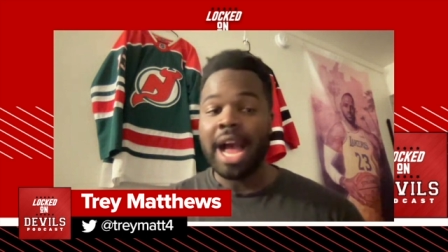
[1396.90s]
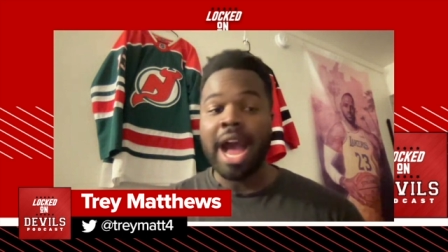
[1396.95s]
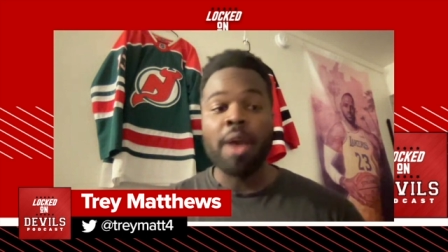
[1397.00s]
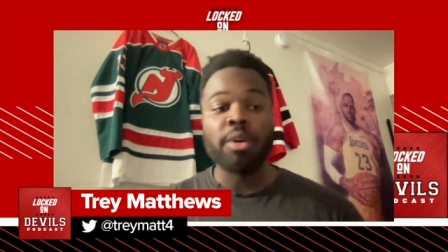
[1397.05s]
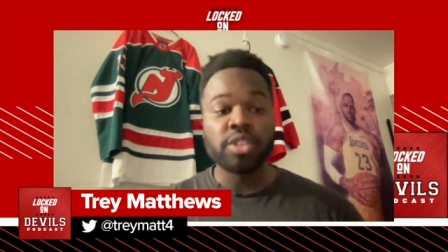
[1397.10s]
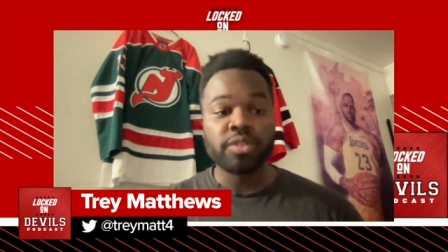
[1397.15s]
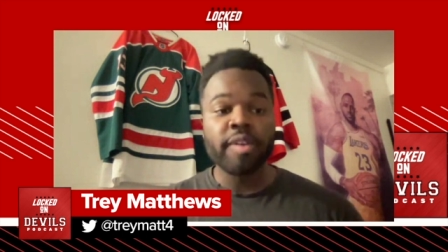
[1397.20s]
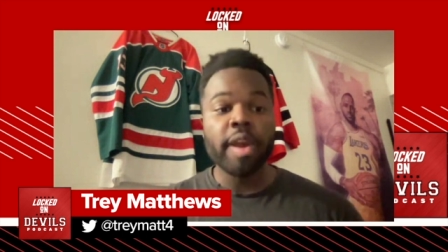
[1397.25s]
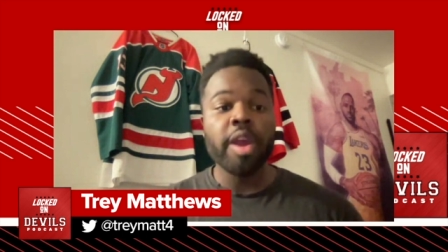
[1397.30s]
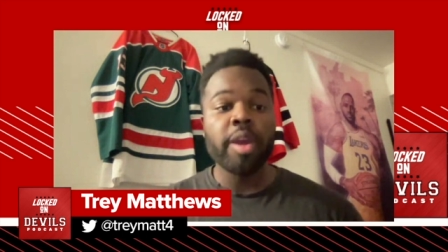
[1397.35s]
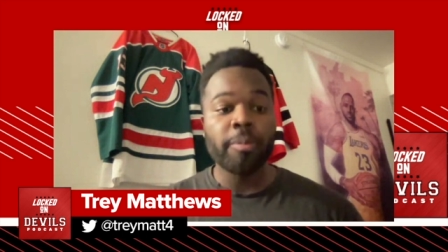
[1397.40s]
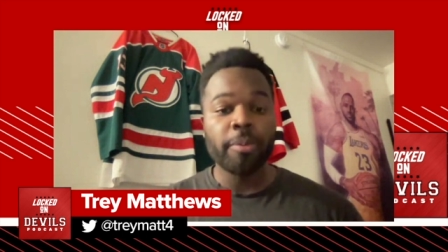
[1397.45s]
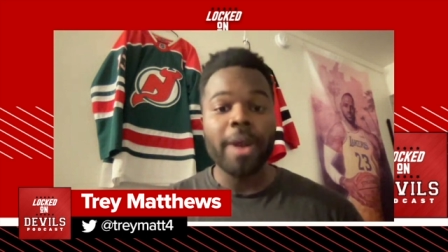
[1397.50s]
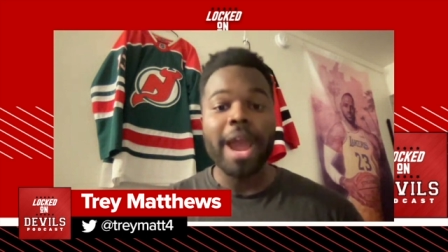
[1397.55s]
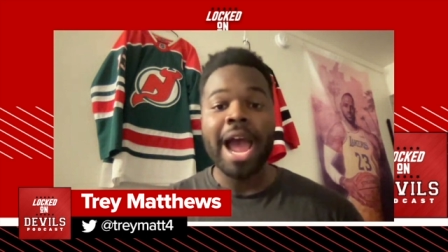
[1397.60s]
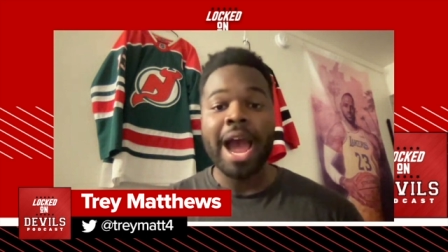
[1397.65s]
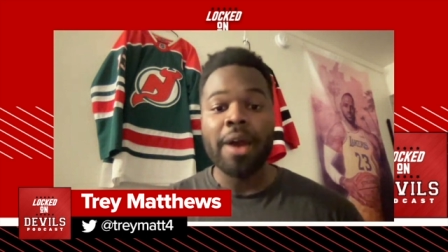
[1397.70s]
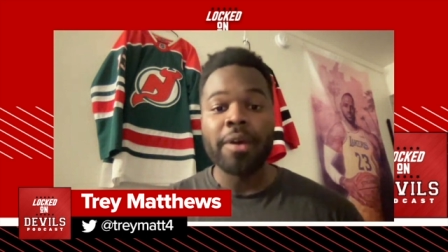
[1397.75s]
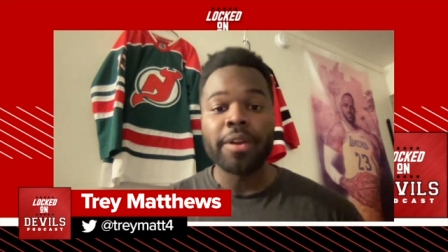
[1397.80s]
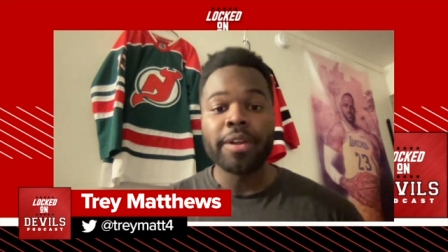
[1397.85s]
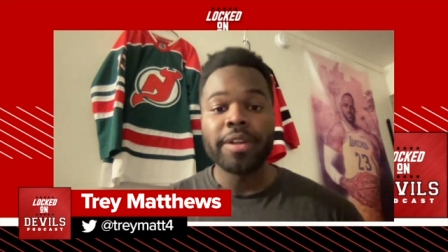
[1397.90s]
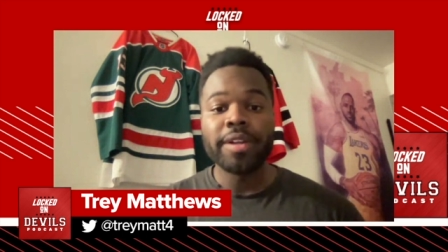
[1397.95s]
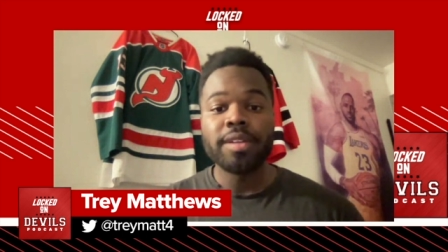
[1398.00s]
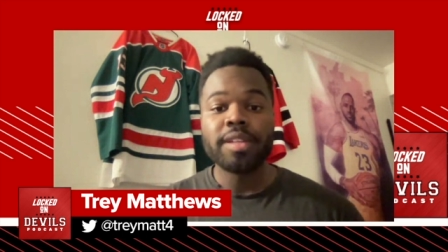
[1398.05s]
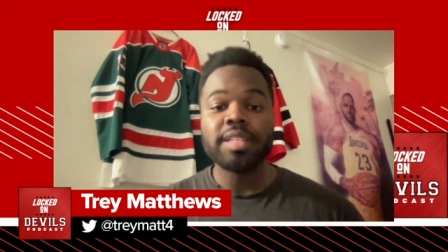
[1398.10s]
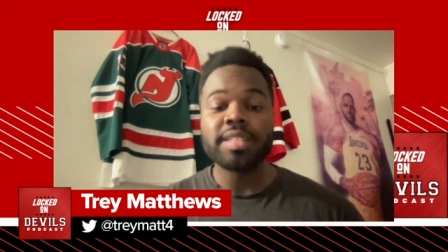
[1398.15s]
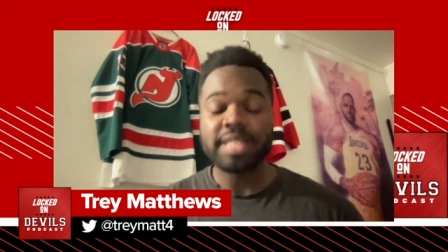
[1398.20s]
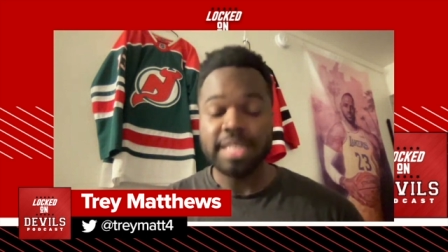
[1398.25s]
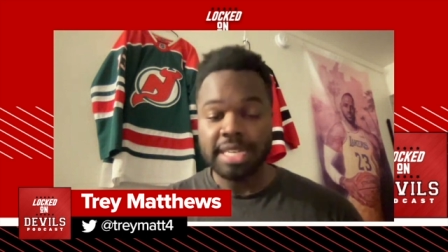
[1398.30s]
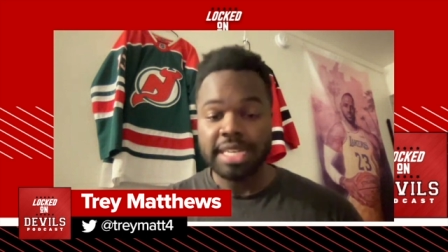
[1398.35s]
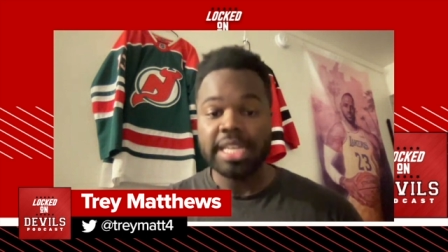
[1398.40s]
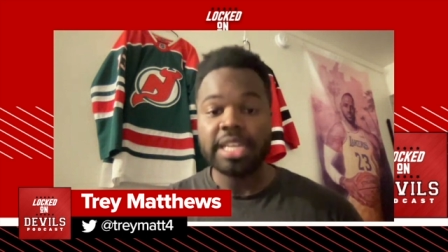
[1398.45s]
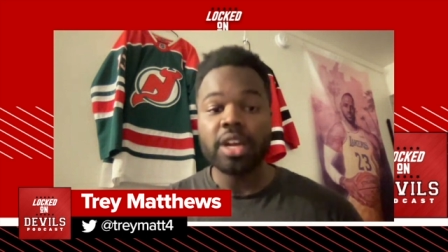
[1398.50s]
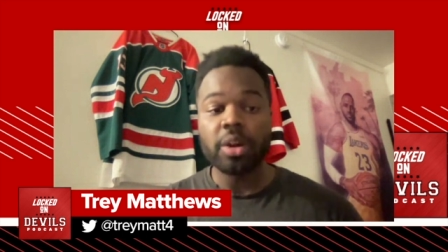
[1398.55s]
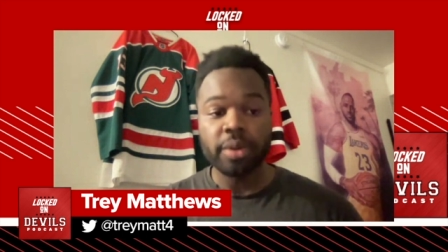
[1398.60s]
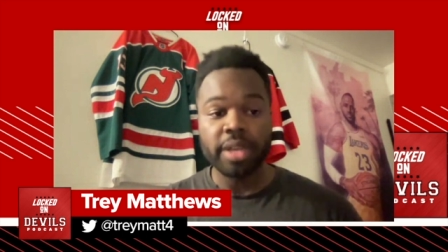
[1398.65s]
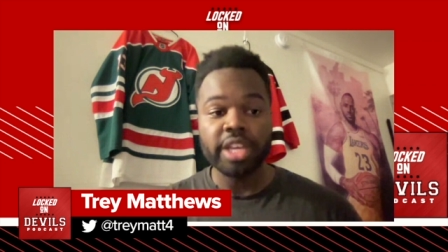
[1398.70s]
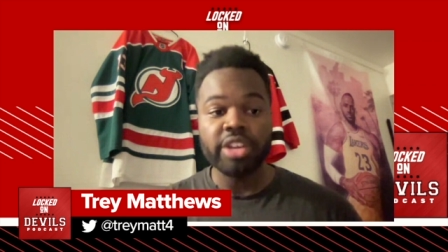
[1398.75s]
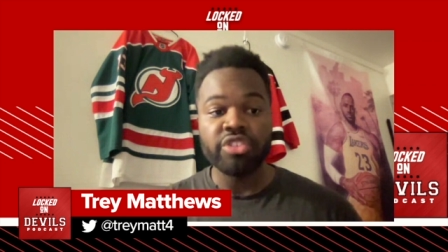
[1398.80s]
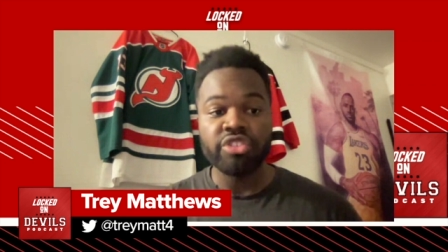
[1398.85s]
I was very proud to see
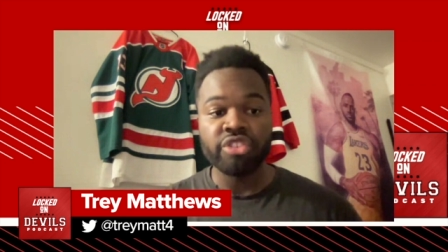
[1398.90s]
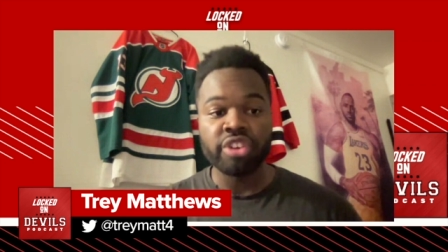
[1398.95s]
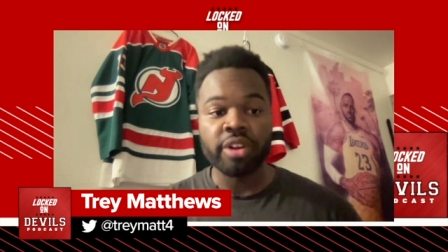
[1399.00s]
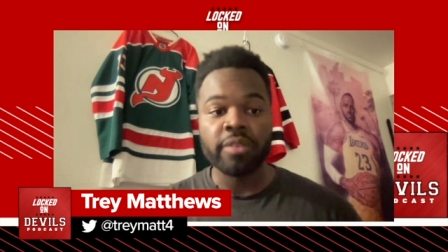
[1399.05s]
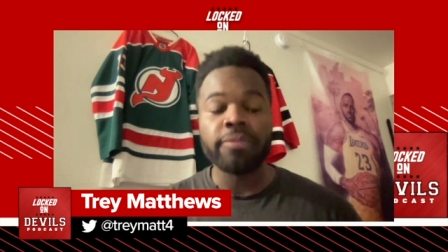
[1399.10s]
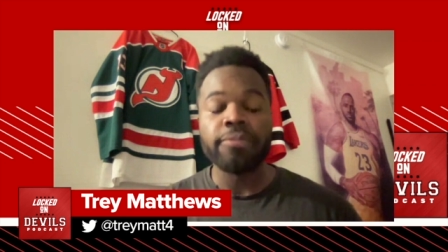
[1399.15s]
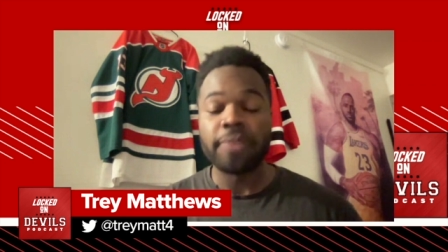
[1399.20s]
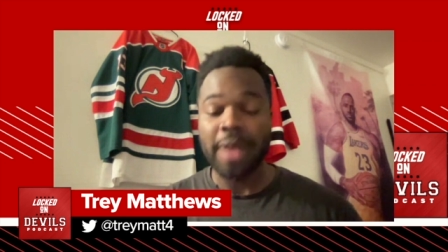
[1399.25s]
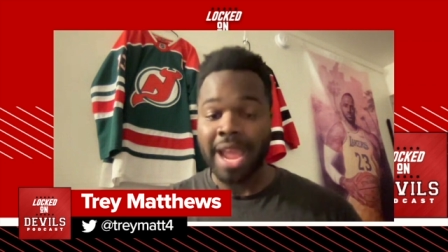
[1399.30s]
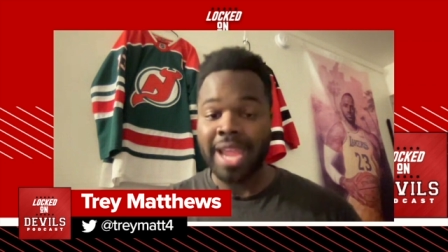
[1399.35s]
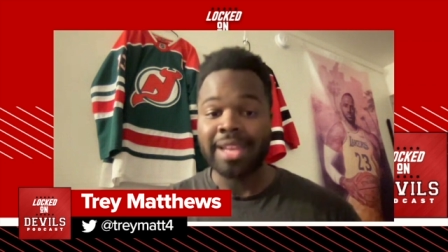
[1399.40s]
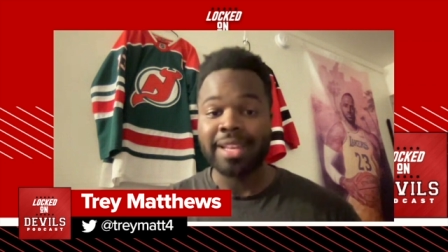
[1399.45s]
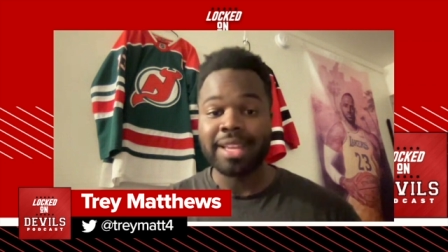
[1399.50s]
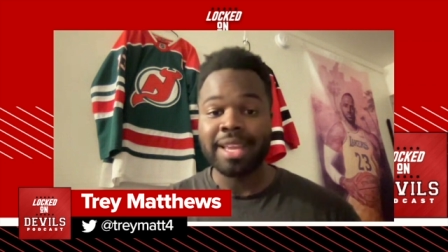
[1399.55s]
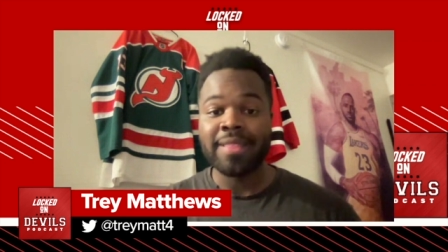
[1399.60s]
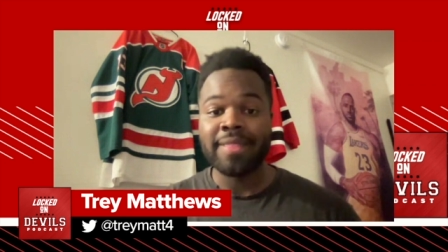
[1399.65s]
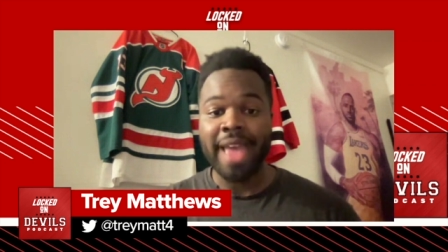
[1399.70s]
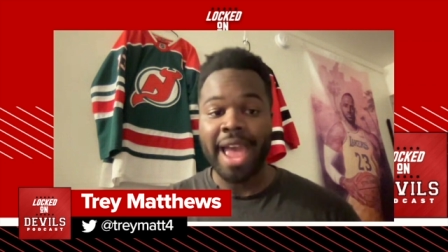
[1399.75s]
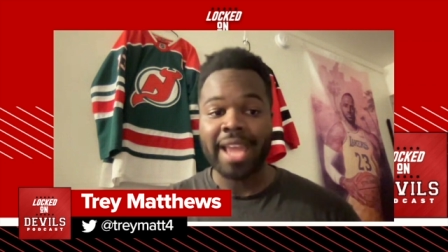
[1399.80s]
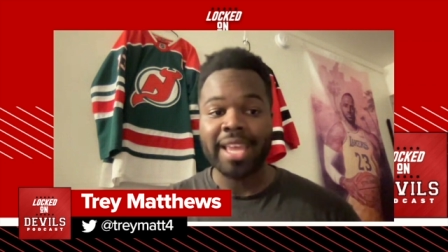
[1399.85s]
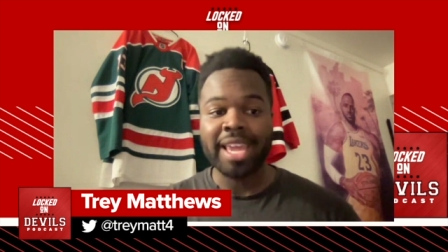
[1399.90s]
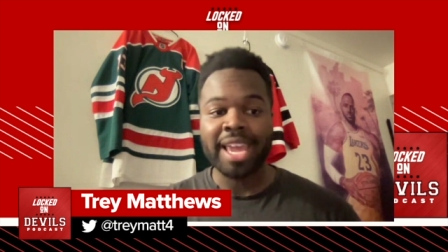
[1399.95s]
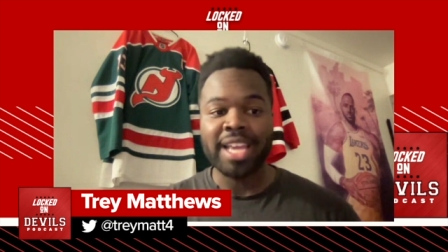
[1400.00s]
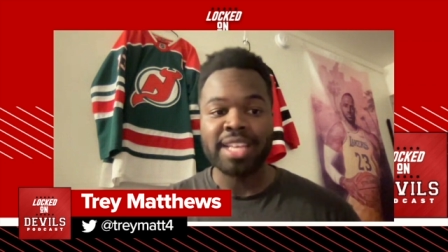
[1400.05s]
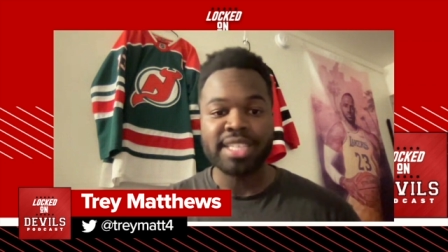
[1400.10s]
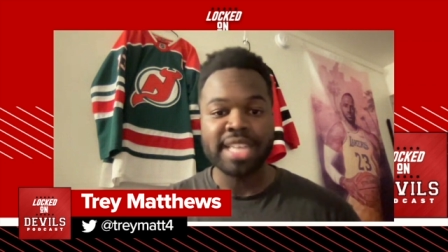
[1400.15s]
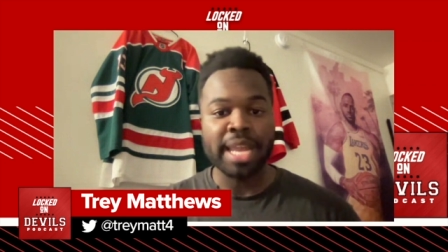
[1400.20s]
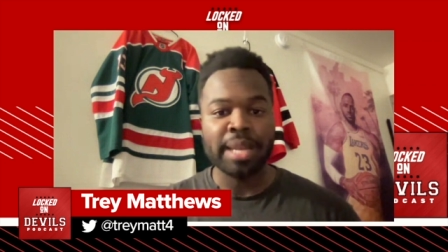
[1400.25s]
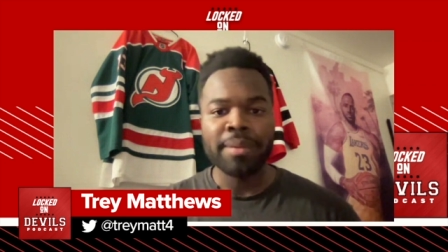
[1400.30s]
Nico Hischier fight in that case.